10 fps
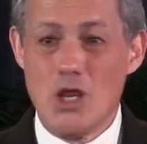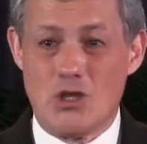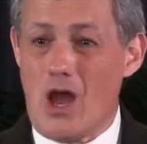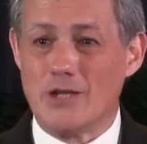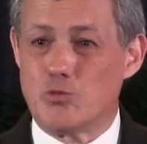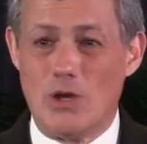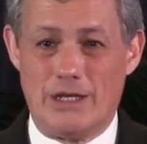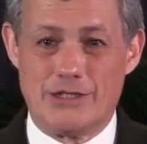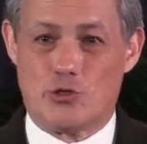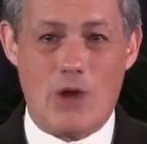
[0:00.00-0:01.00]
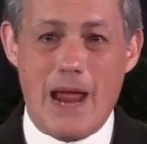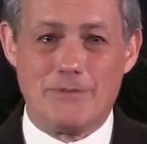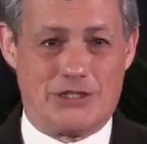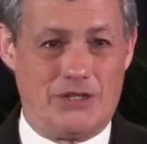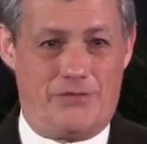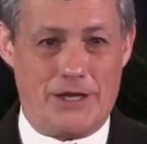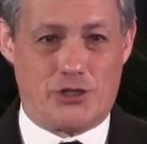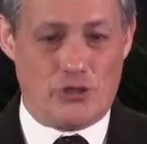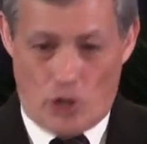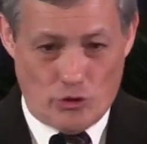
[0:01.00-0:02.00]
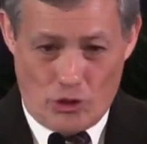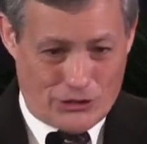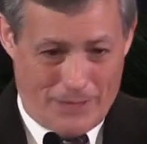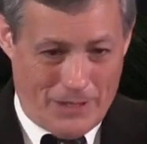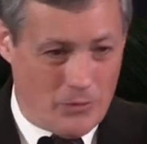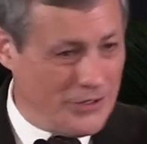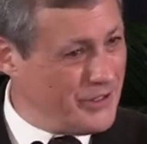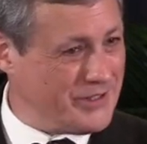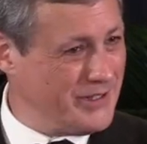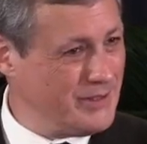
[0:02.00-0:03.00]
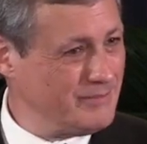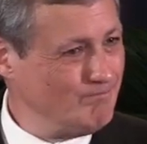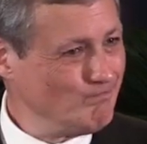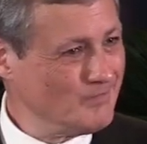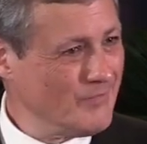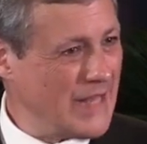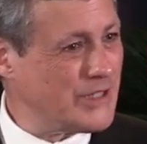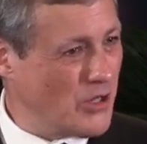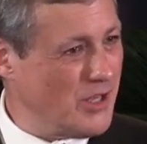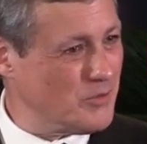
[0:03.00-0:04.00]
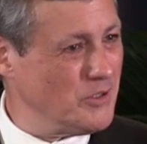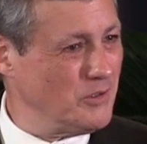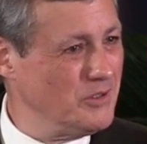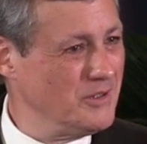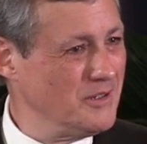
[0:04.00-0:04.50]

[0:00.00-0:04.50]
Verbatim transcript: God's will is grab this adventure and go do something with it. That's God's will.